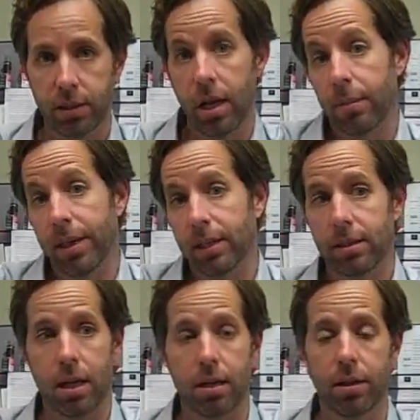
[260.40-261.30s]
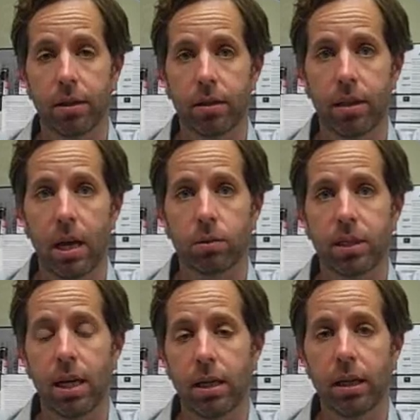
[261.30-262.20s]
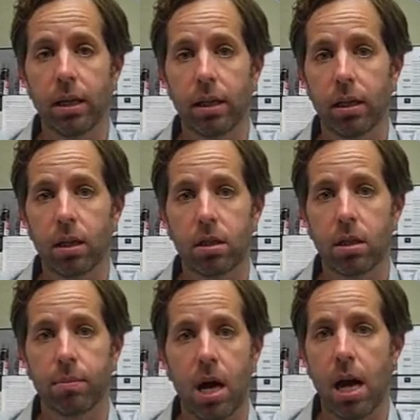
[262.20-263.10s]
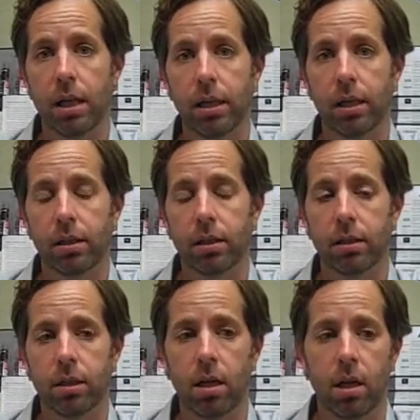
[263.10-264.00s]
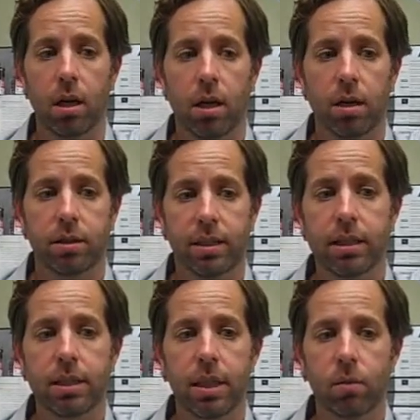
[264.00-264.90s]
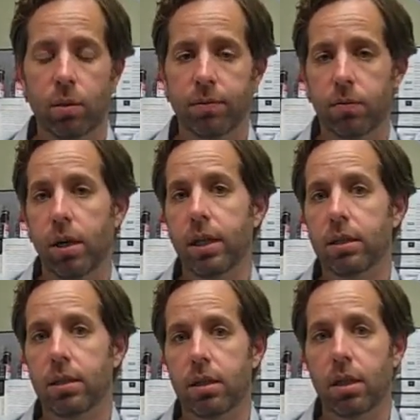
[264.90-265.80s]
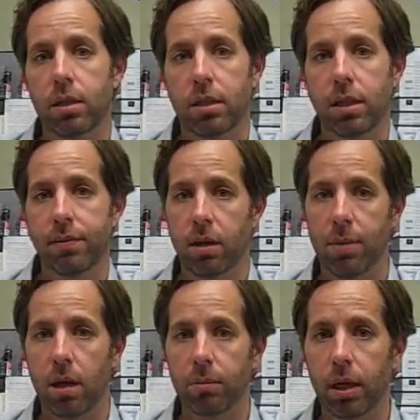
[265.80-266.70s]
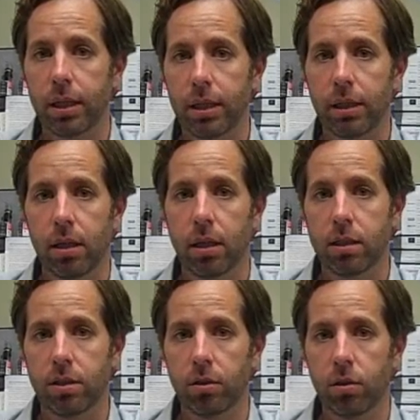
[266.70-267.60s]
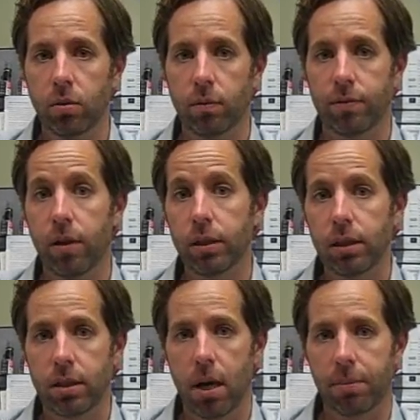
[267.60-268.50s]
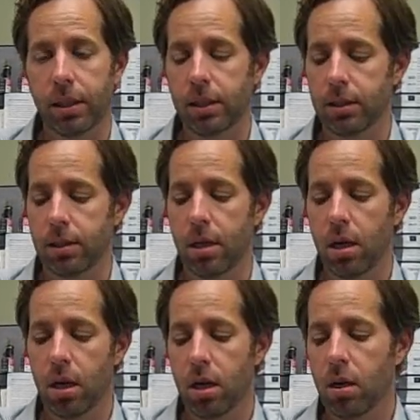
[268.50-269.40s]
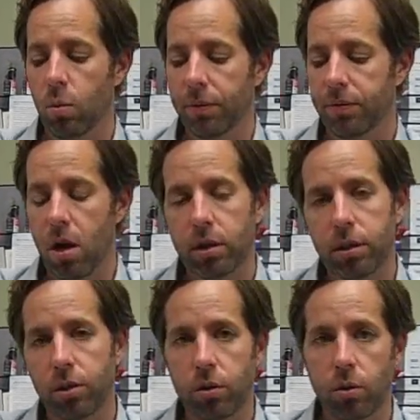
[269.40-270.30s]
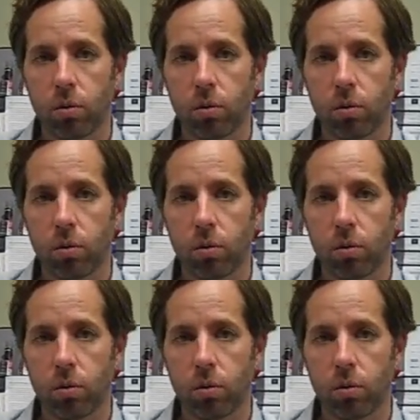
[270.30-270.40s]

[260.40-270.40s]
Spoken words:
So, I mean, that's kind of that was the idea behind it. And since then, we've raised a significant amount of money to fund these companies. We've talked to